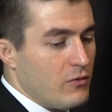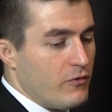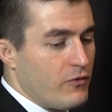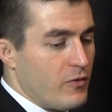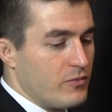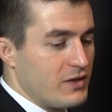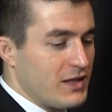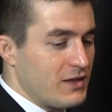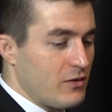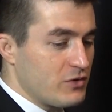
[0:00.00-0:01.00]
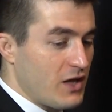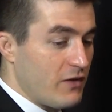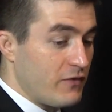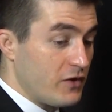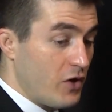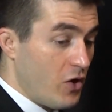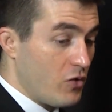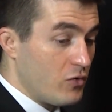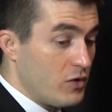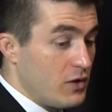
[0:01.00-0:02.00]
from that was
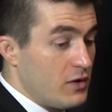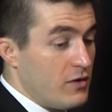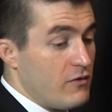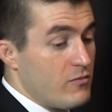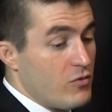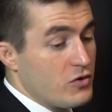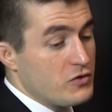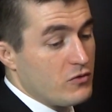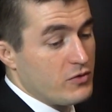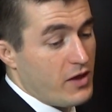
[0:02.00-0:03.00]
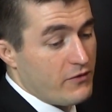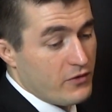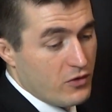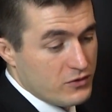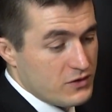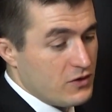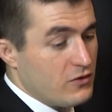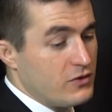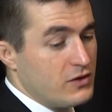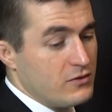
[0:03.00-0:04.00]
AlphaGo, even more so with AlphaGo
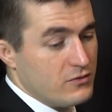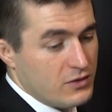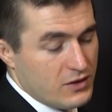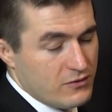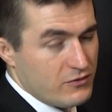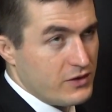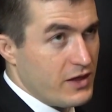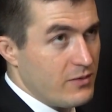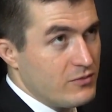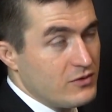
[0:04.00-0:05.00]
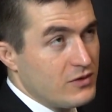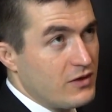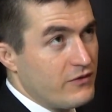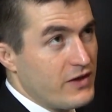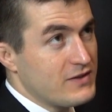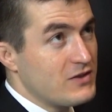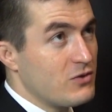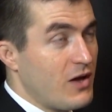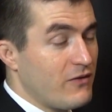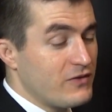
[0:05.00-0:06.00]
Zero, then kind of renamed and advanced
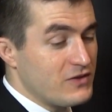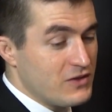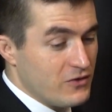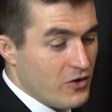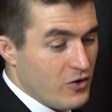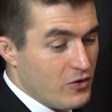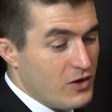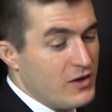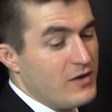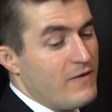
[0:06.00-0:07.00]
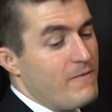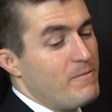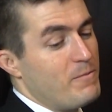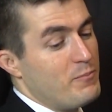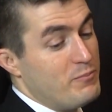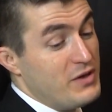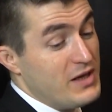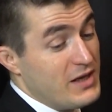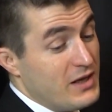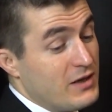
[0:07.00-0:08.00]
into AlphaZero,
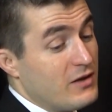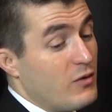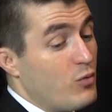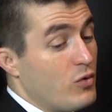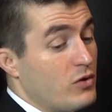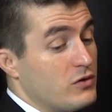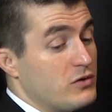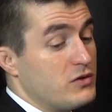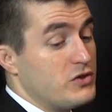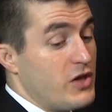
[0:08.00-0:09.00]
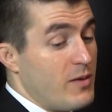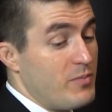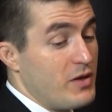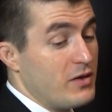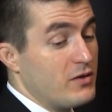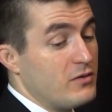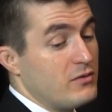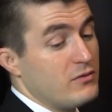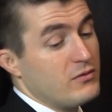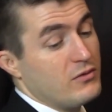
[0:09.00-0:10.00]
beating a world champion
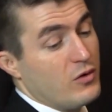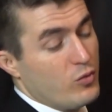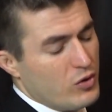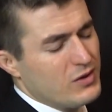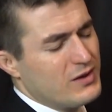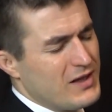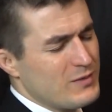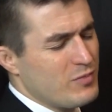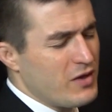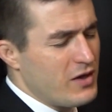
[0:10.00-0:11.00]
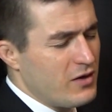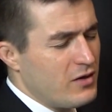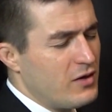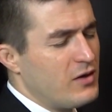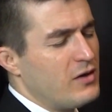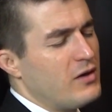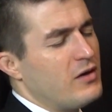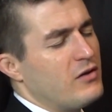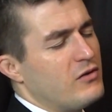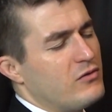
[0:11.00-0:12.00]
or world-class player
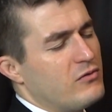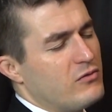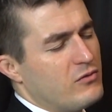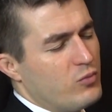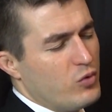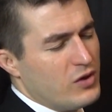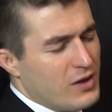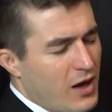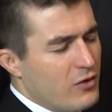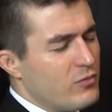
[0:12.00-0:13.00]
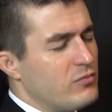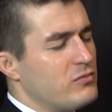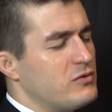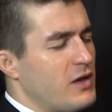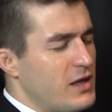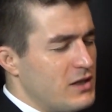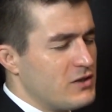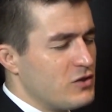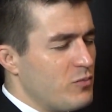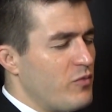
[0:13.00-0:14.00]
without any
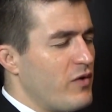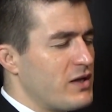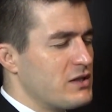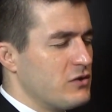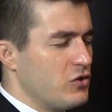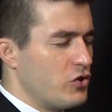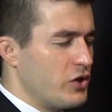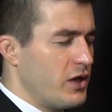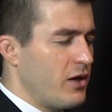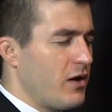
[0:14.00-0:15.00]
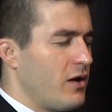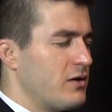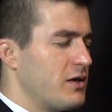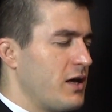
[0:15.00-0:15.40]
supervised learning on